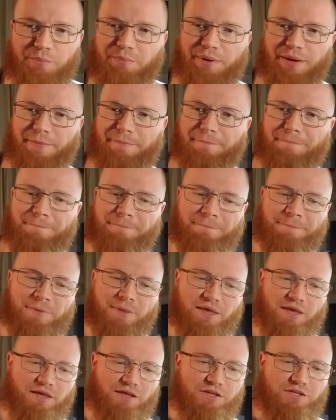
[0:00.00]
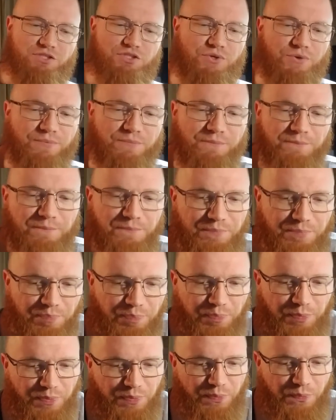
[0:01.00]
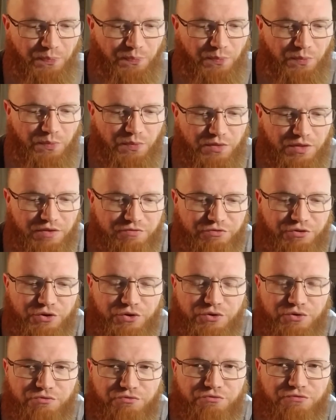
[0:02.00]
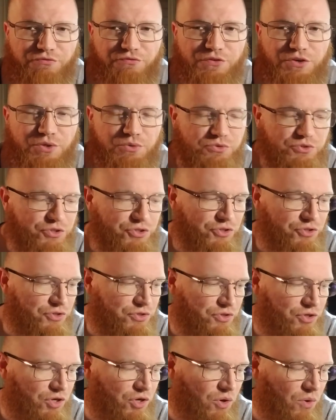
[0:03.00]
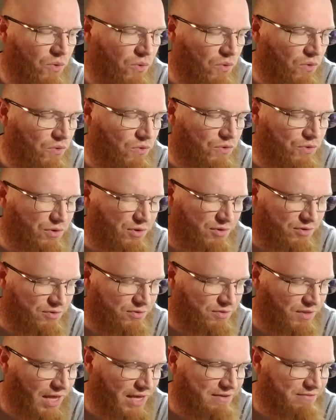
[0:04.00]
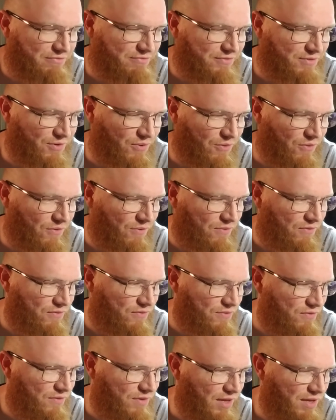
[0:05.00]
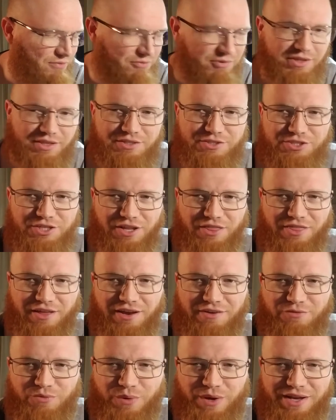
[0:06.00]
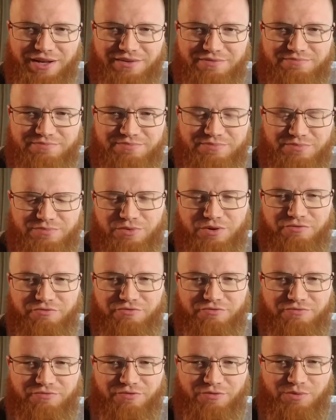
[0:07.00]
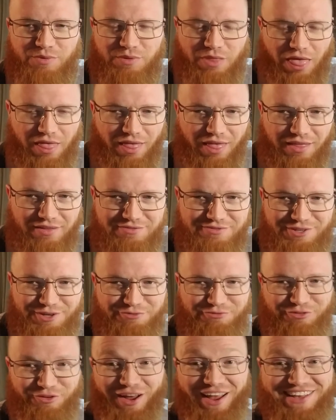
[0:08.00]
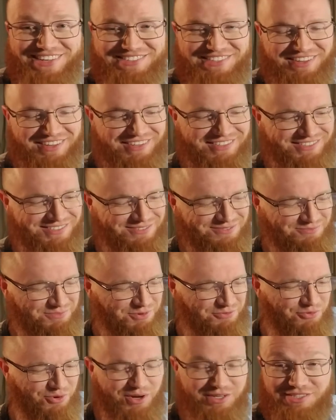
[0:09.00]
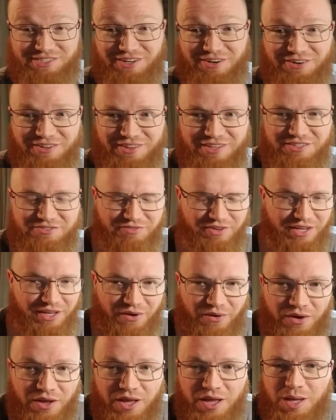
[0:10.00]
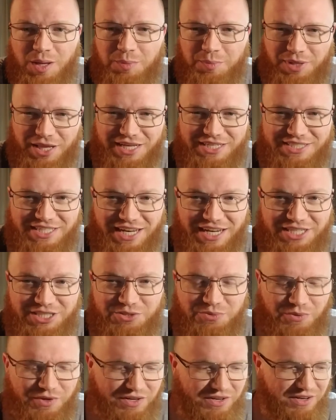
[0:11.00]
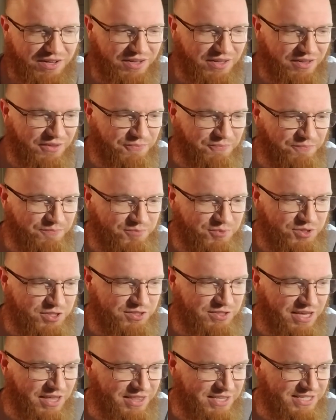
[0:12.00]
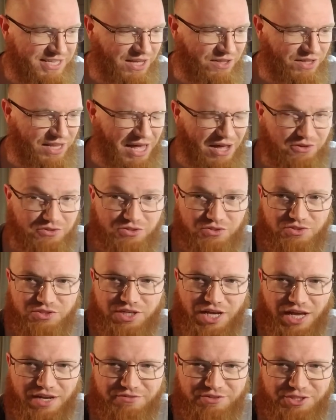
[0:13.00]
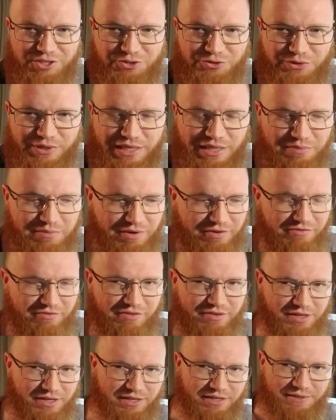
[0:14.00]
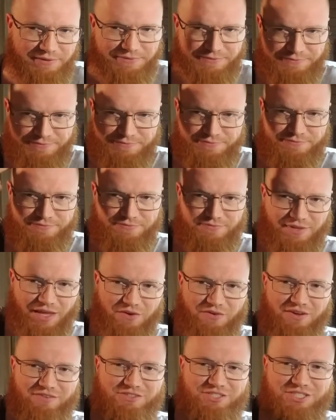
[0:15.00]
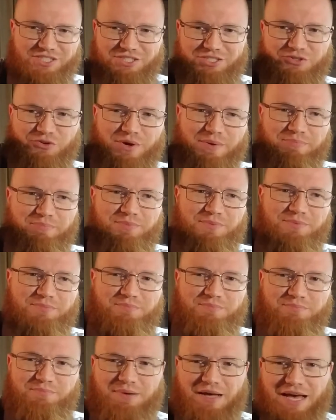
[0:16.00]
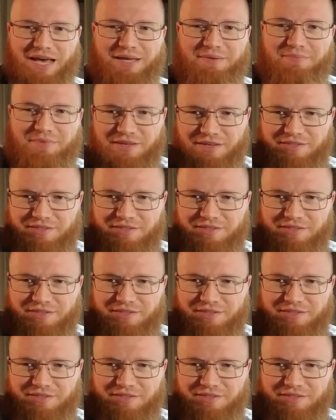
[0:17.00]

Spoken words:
But so if your future goal or life goal, I really should have thought of a way to phrase this before I started this video. But like I said, I just wanted to say this out loud. So it's kind of a stream of, I don't have a script behind me.